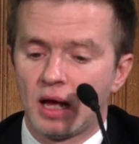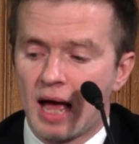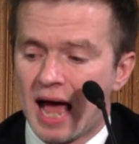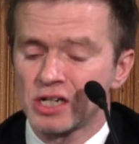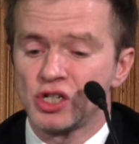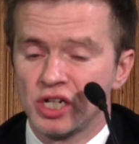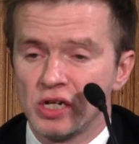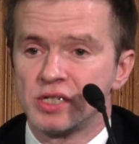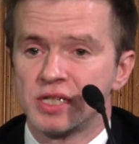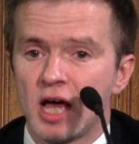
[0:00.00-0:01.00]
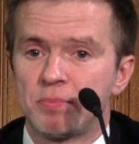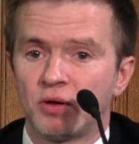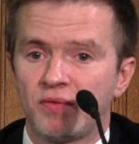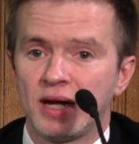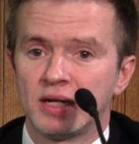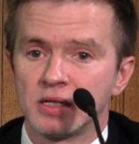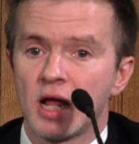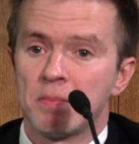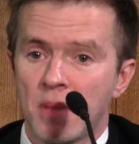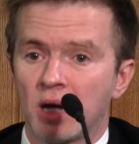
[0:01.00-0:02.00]
attitudes that are prevalent
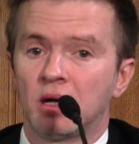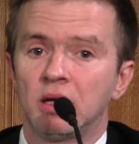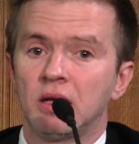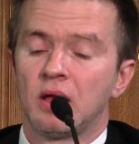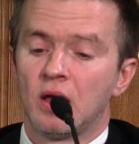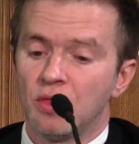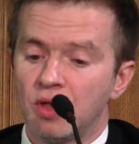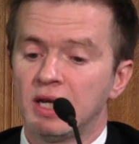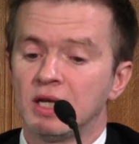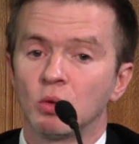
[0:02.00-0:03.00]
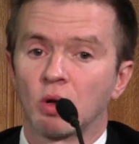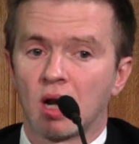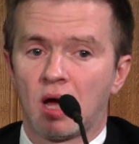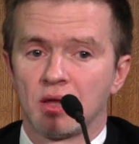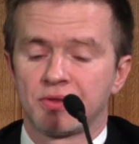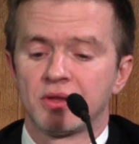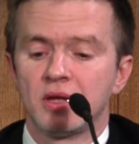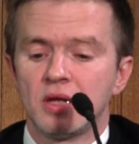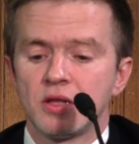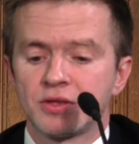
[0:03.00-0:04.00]
among the legal class.
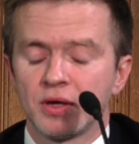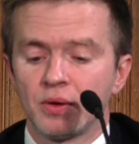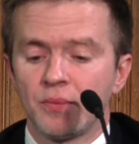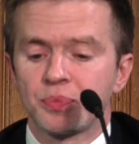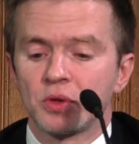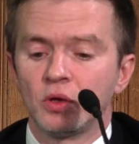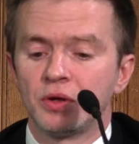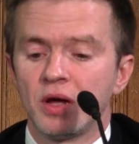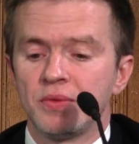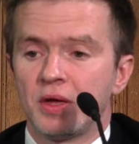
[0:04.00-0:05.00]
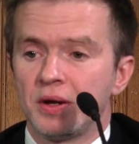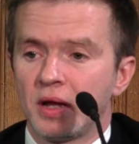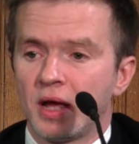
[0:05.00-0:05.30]
So you'll note that